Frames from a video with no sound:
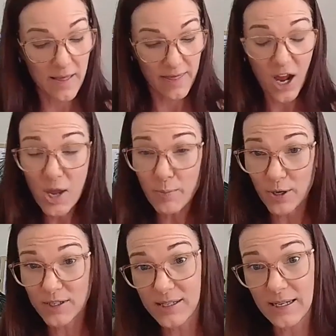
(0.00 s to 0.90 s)
that I
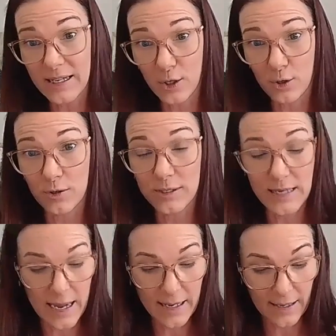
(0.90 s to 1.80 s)
personally use
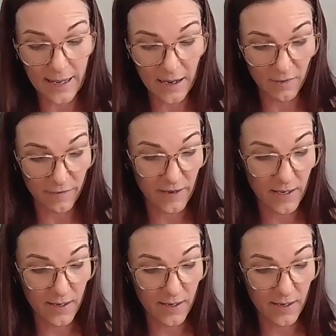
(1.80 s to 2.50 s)
and love.